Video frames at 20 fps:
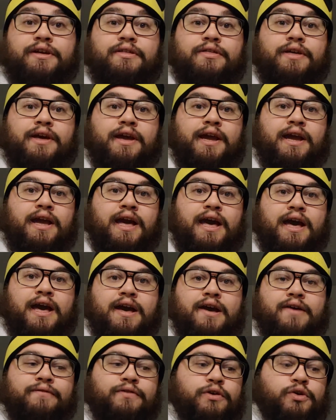They
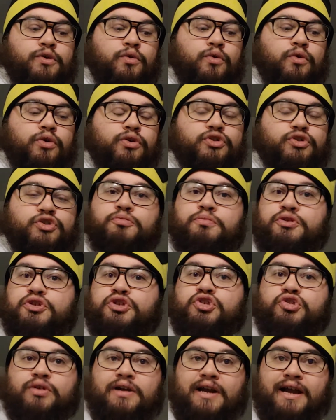have your super
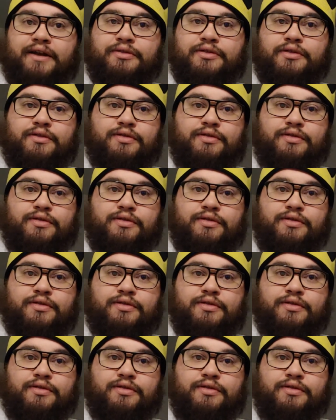strength,